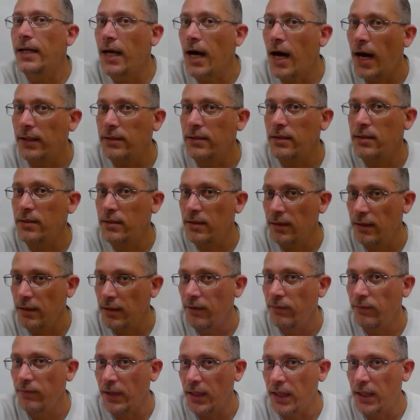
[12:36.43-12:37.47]
not
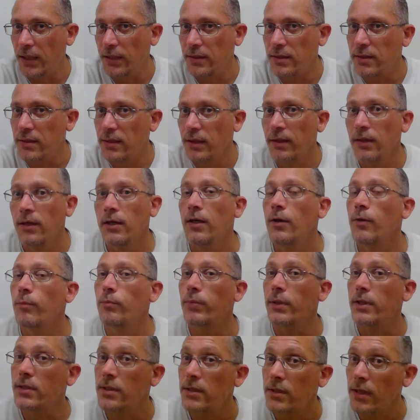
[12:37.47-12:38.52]
significant,
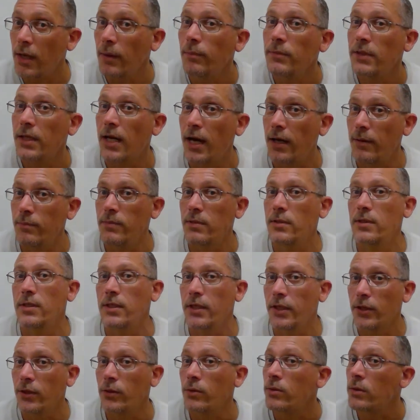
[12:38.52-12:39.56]
but sometimes
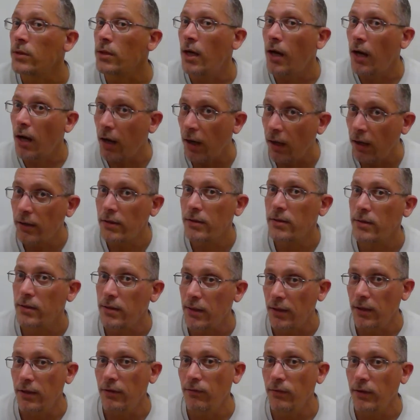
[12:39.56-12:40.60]
zeros are
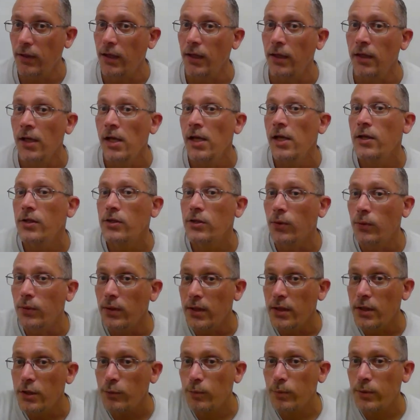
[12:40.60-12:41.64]
significant. So
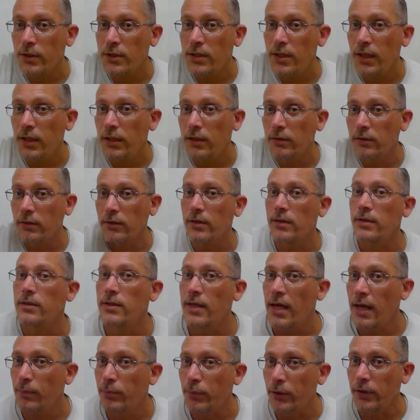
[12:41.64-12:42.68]
in this particular
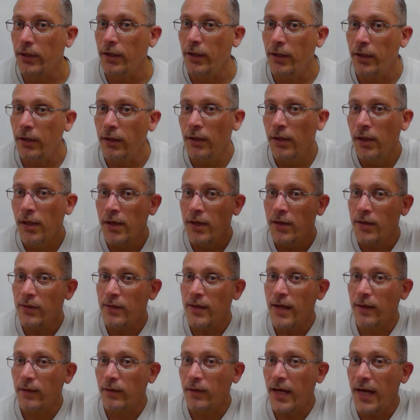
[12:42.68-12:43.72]
example here,
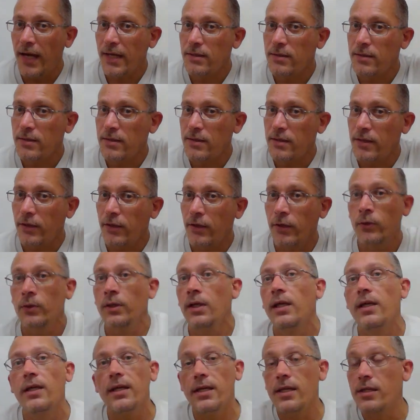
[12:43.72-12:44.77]
that last zero
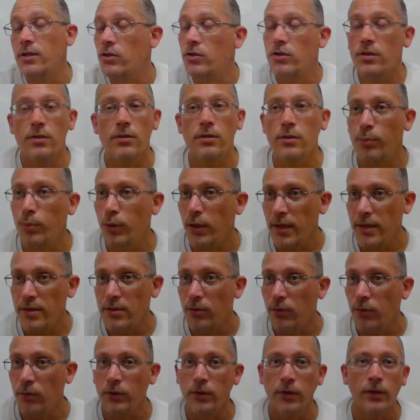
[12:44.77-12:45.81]
is just a
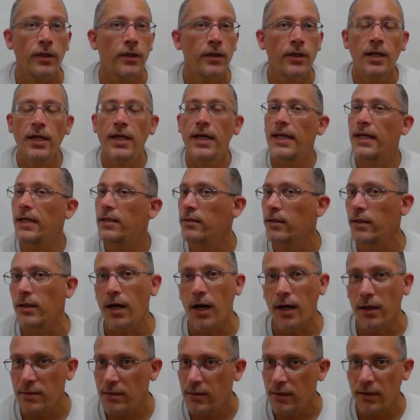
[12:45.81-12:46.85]
placeholder. It's
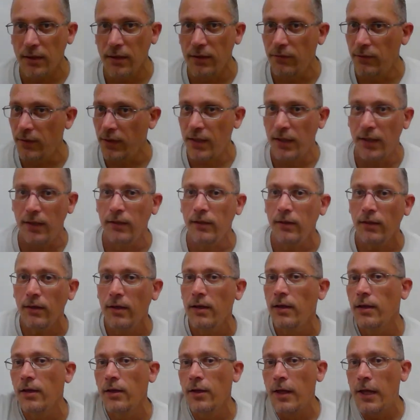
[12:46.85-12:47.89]
not significant,
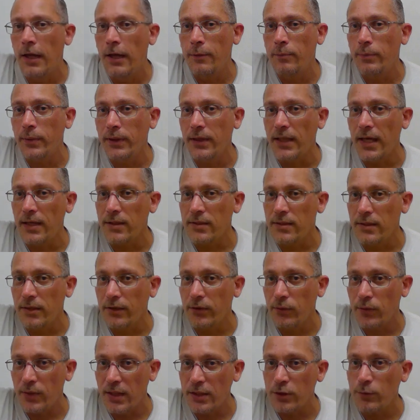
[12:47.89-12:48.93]
but that
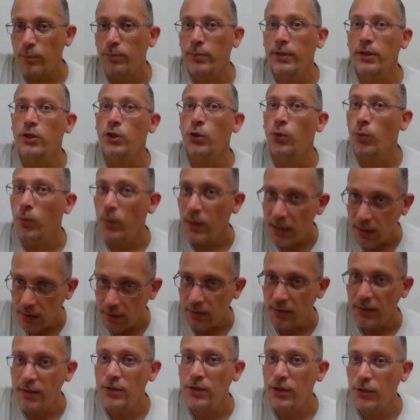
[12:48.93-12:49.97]
zero that's
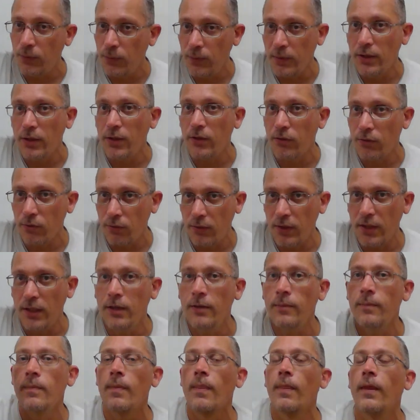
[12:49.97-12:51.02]
between the 2 and the
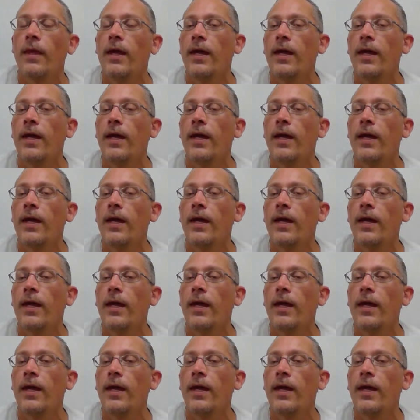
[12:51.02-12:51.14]
3